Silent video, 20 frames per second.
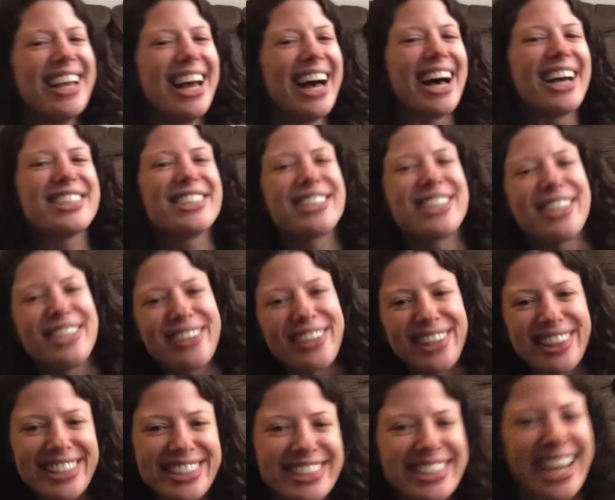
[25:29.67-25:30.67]
I'll show you on
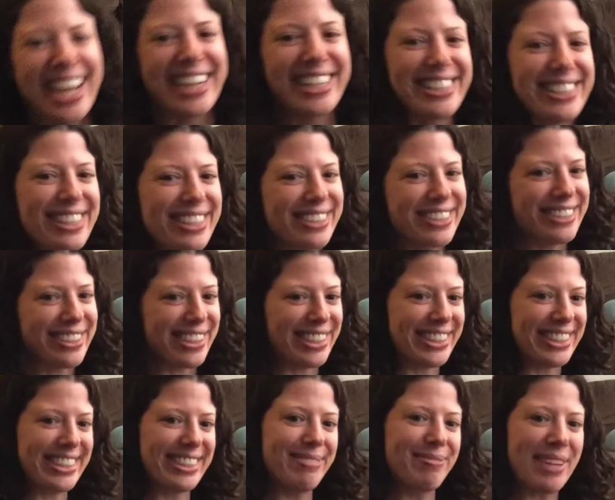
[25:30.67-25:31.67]
the side too. So I
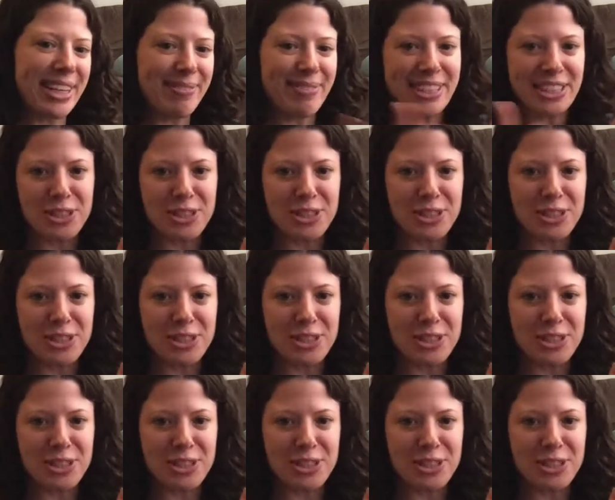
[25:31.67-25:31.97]
just make my